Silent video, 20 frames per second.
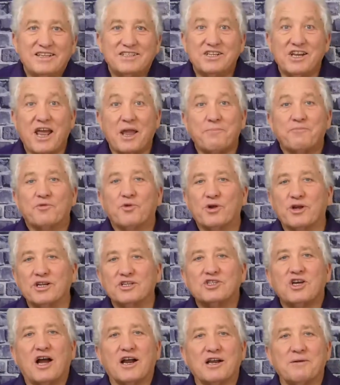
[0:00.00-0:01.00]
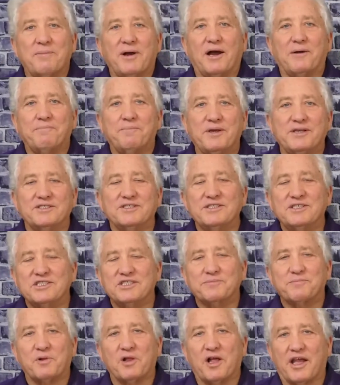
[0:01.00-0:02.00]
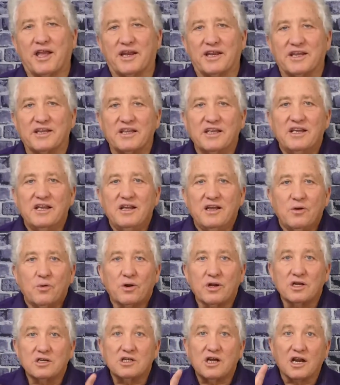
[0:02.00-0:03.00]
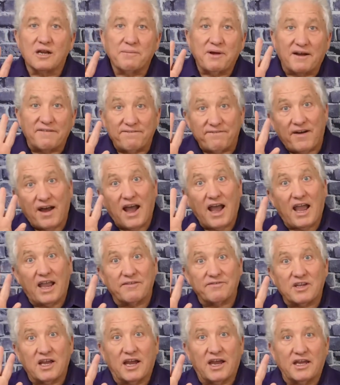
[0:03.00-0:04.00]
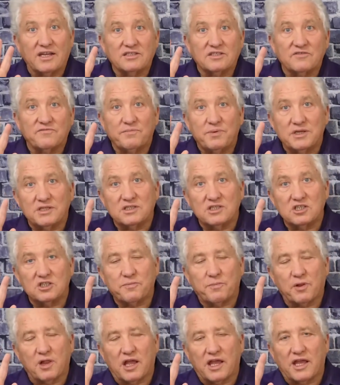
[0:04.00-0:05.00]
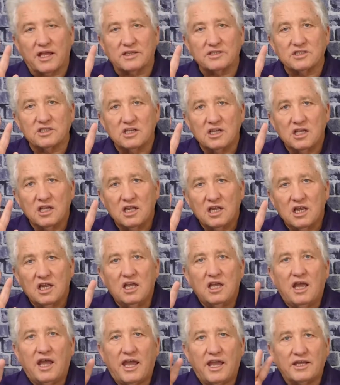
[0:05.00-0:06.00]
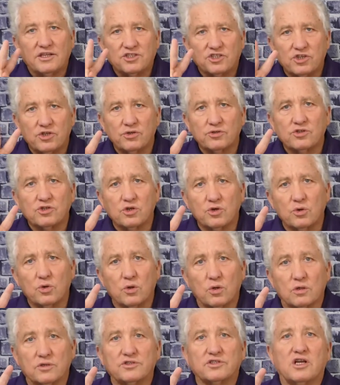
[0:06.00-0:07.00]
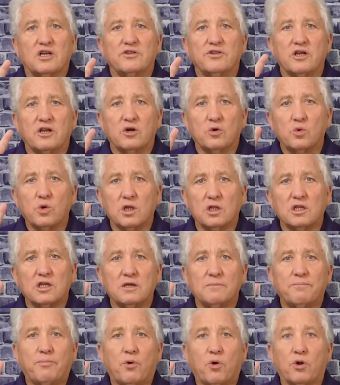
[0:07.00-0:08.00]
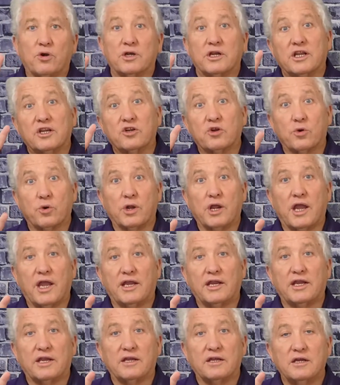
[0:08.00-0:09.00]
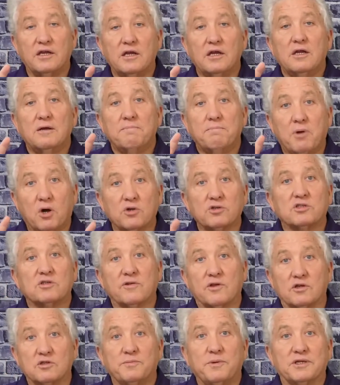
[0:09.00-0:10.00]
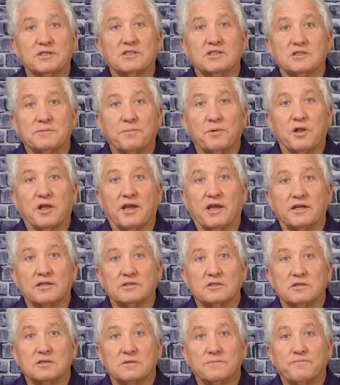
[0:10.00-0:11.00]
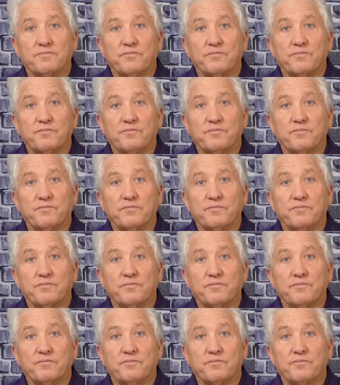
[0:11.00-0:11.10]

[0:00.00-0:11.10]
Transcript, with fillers: Today, we're going to talk about business planning. We're going to talk about five kinds of business plans and two tools that are really important in creating most of those business plans.